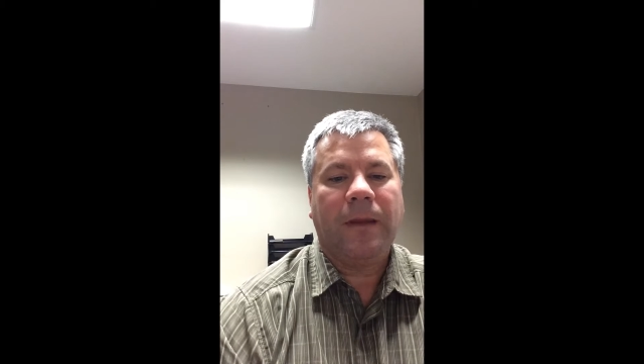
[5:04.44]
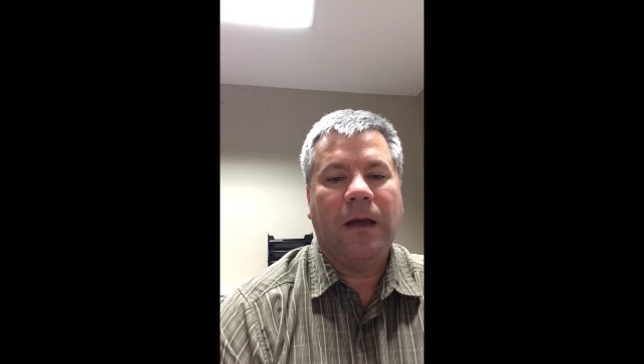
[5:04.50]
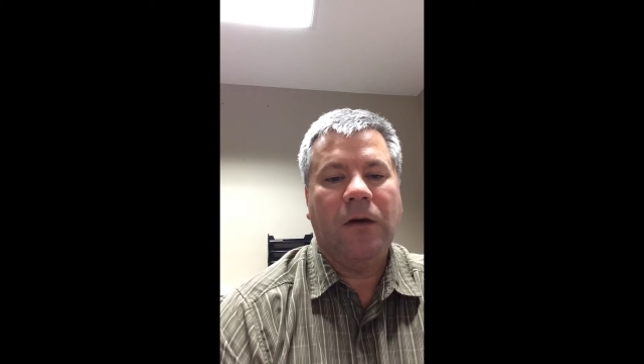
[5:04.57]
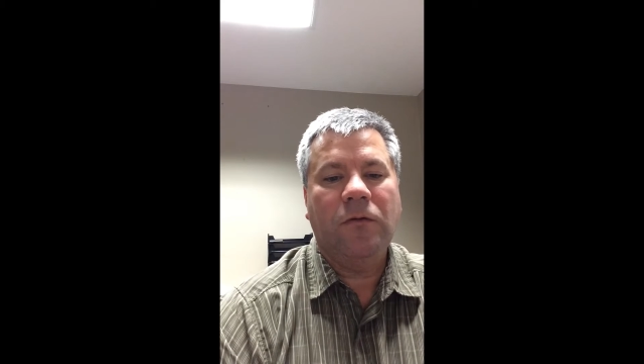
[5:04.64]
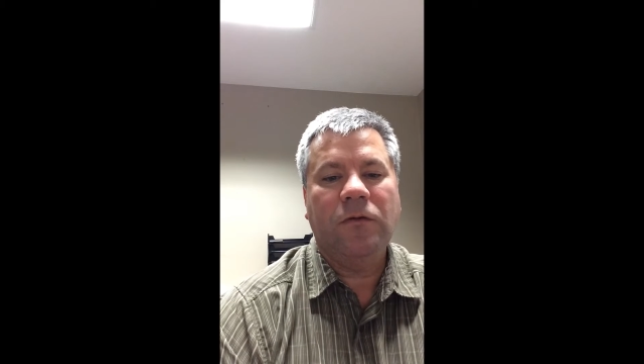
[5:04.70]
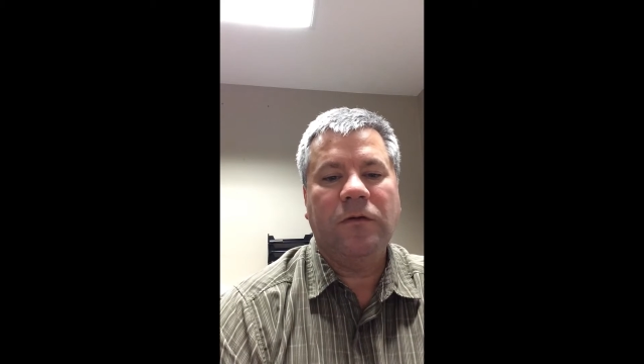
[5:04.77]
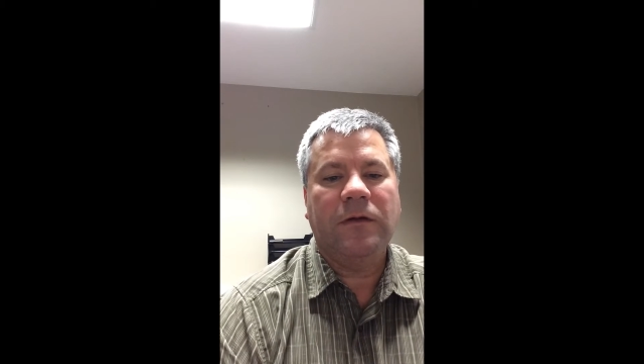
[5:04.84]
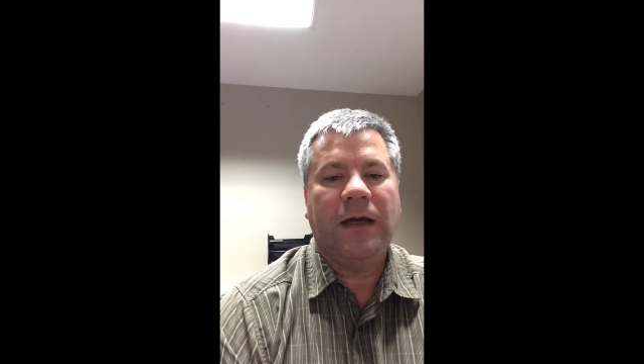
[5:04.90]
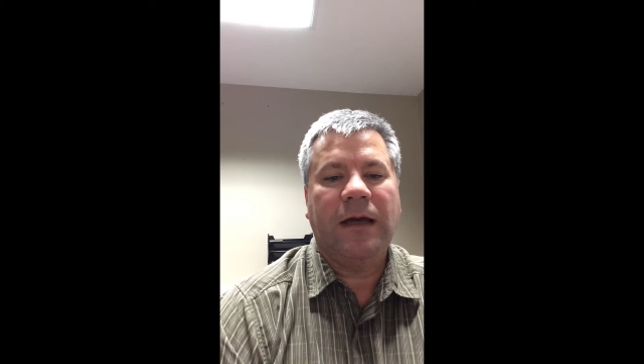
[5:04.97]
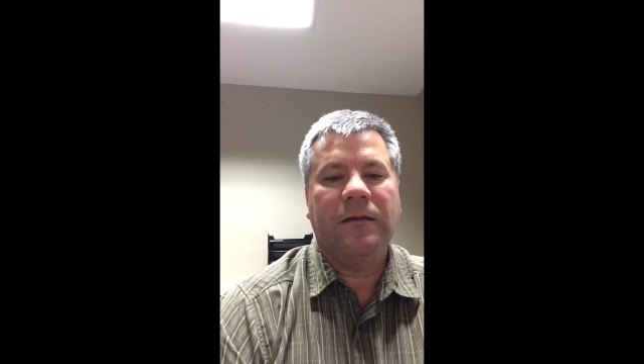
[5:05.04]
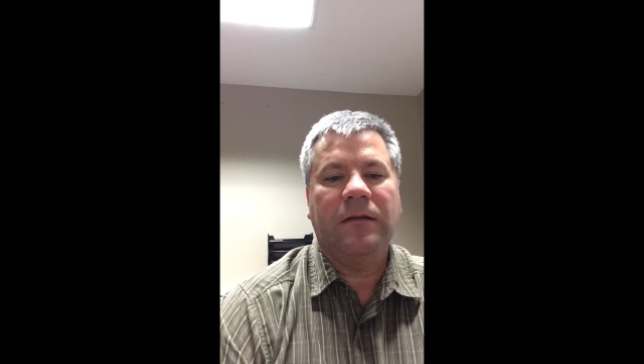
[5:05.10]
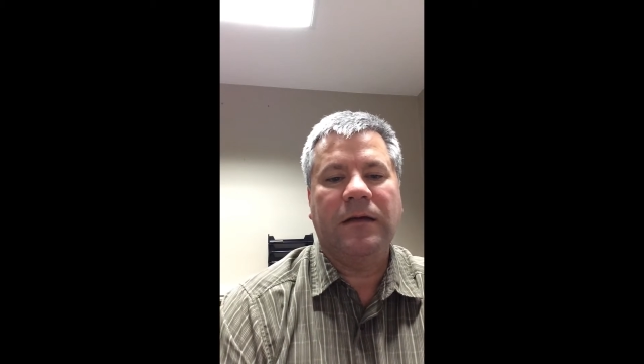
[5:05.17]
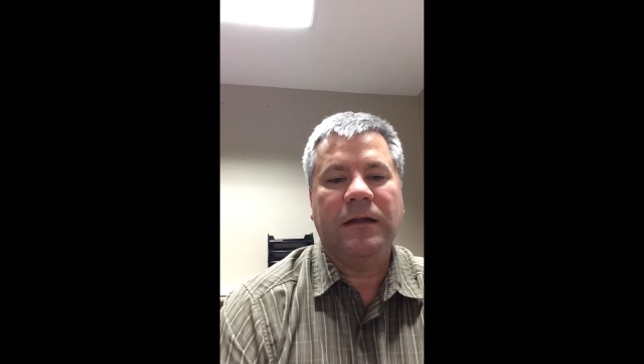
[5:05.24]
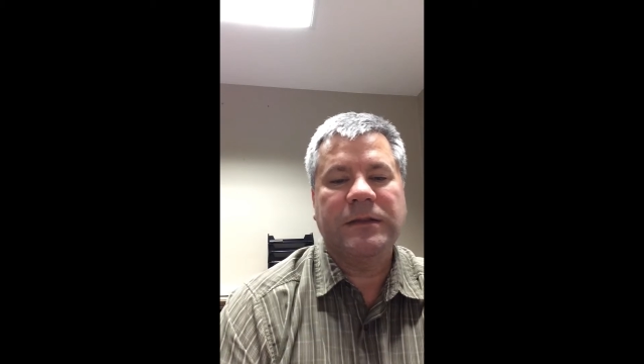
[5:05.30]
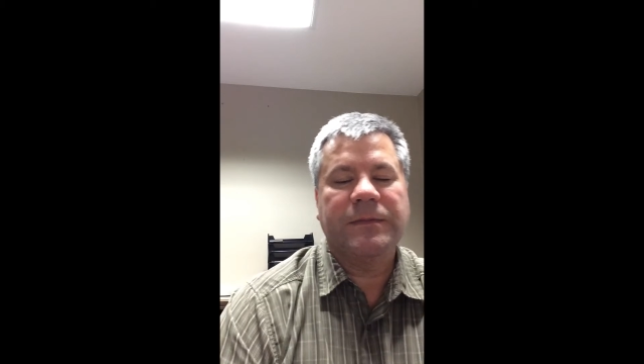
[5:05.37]
out at
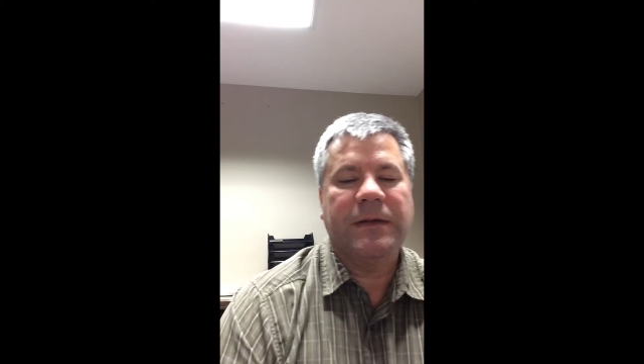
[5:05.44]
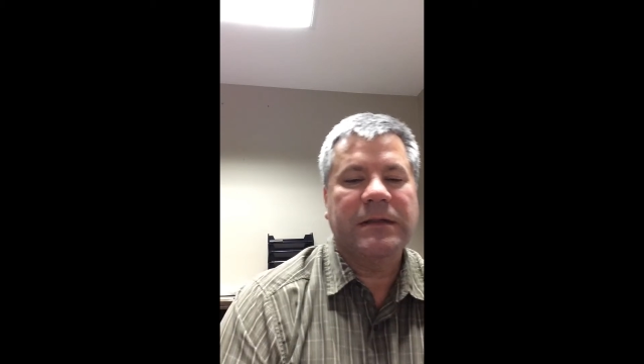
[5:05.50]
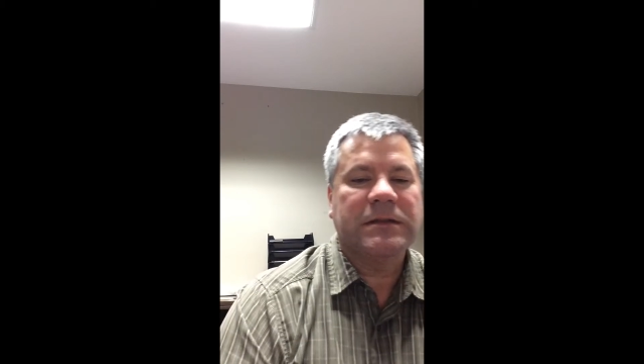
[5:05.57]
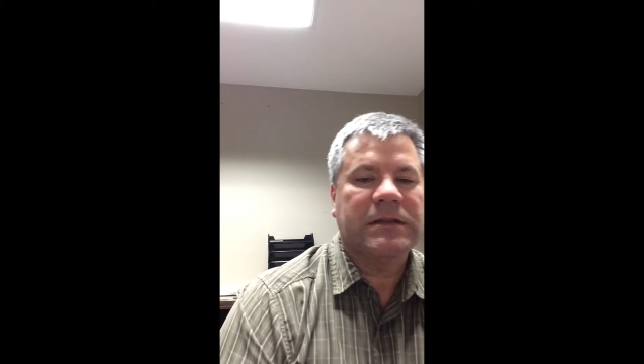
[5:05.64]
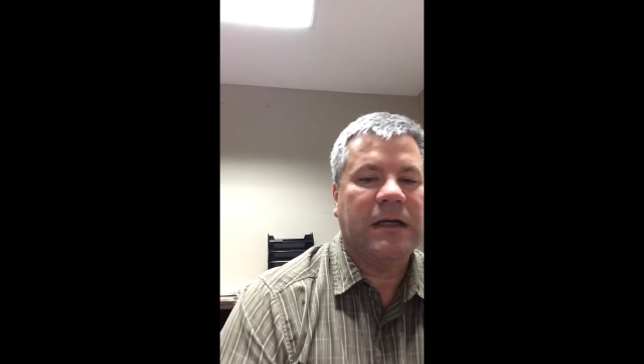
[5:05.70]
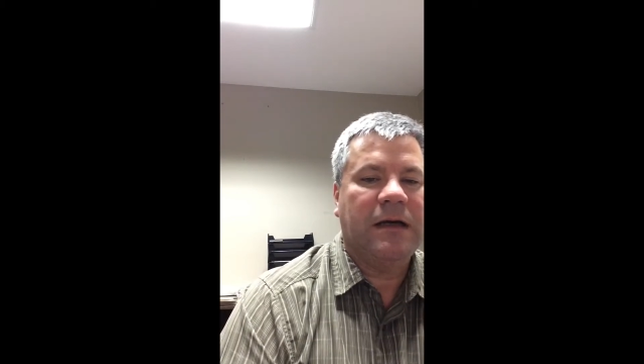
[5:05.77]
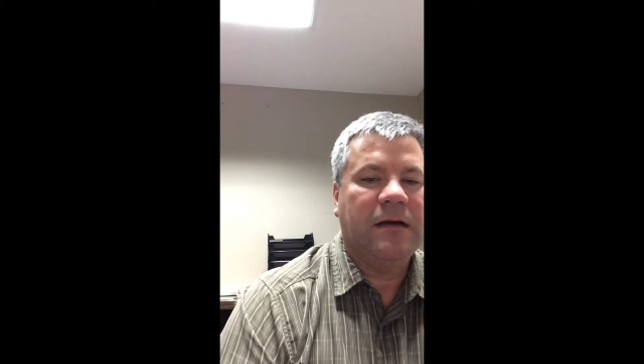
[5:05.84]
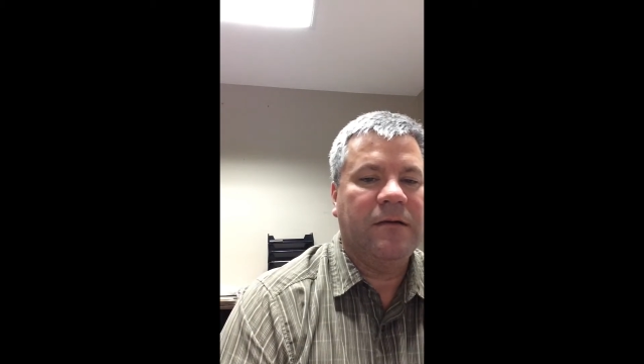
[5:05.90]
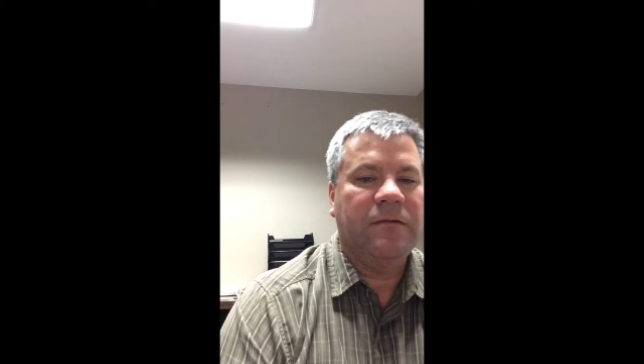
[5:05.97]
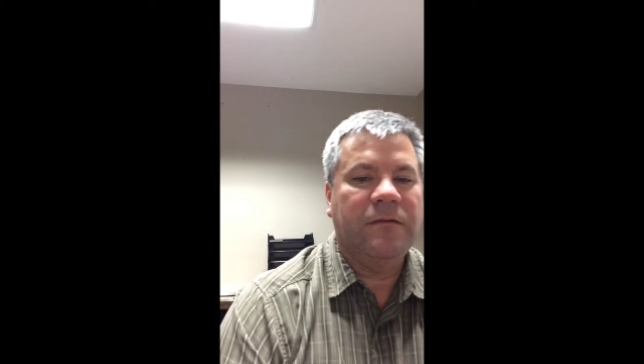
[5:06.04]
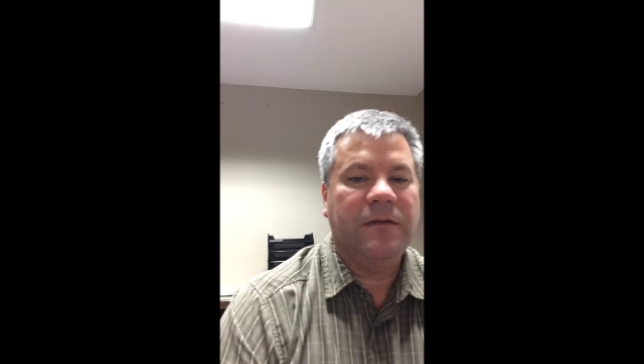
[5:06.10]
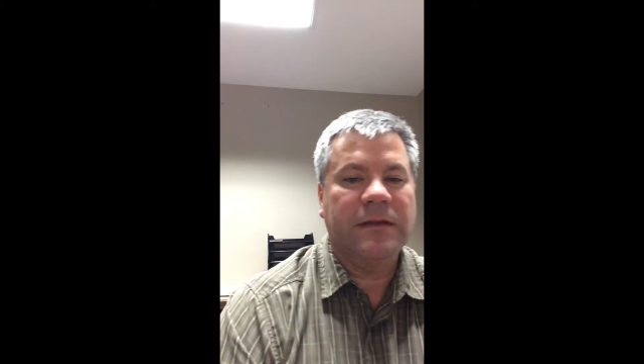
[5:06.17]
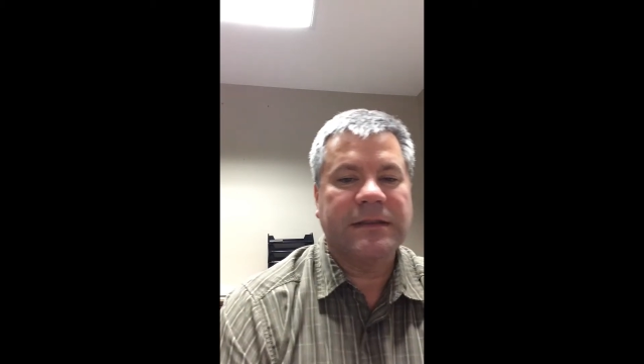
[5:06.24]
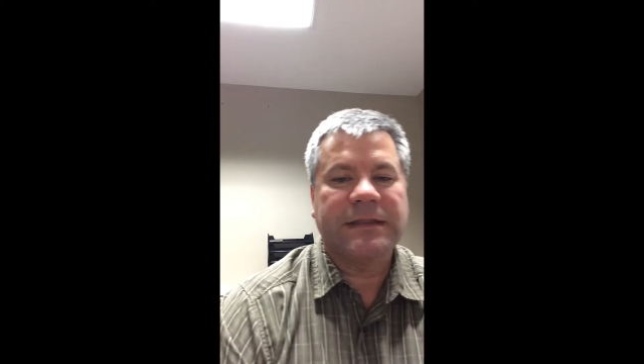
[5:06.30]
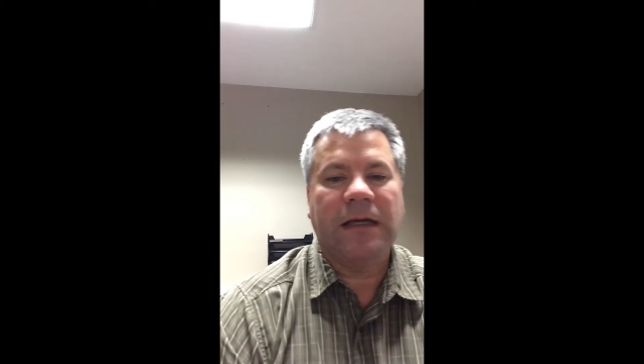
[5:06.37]
the expense of
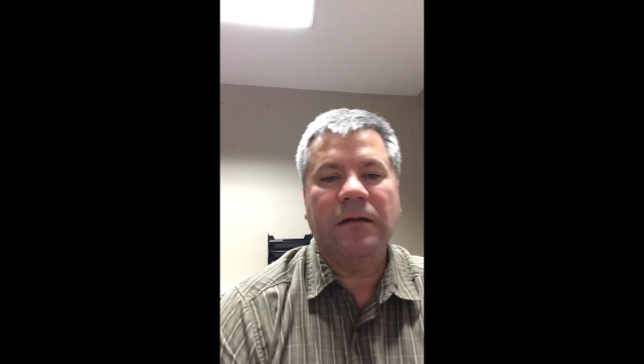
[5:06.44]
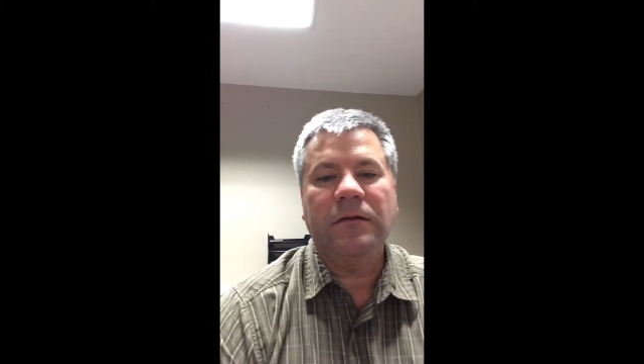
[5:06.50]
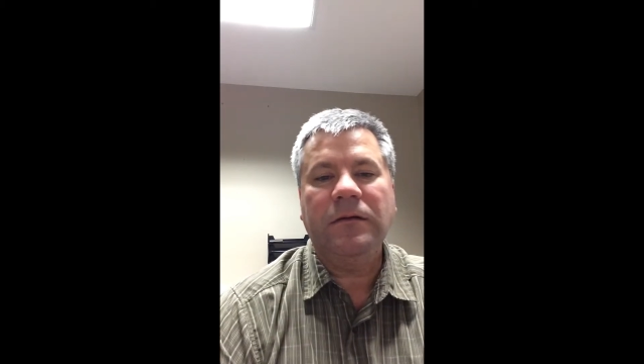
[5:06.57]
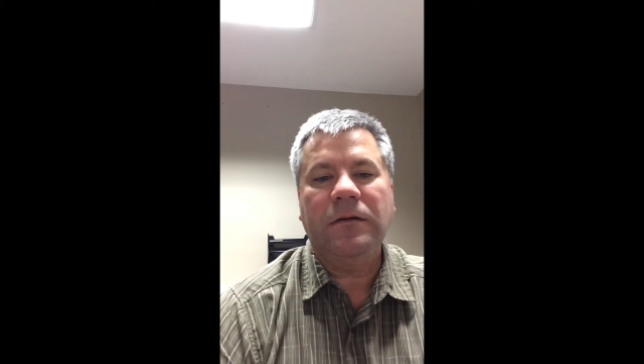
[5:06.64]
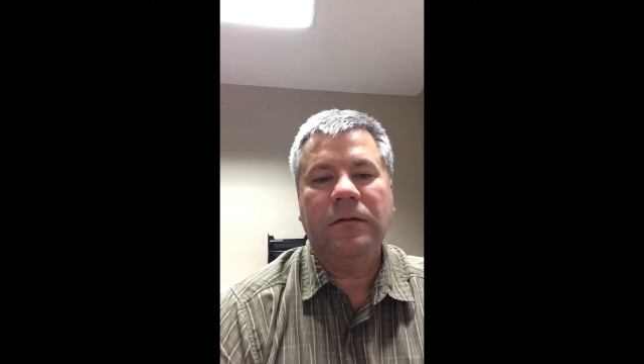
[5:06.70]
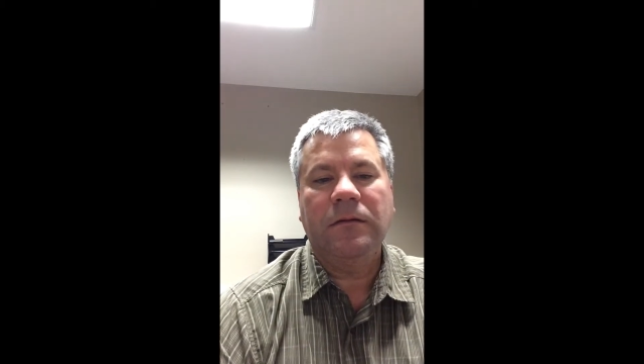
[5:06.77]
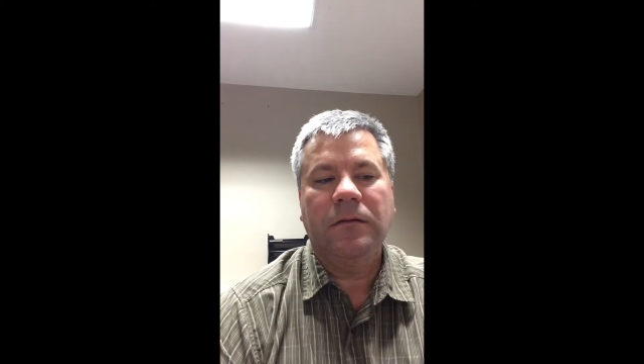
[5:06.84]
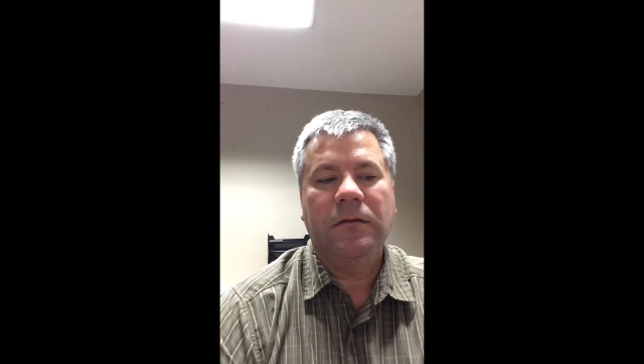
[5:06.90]
the seller.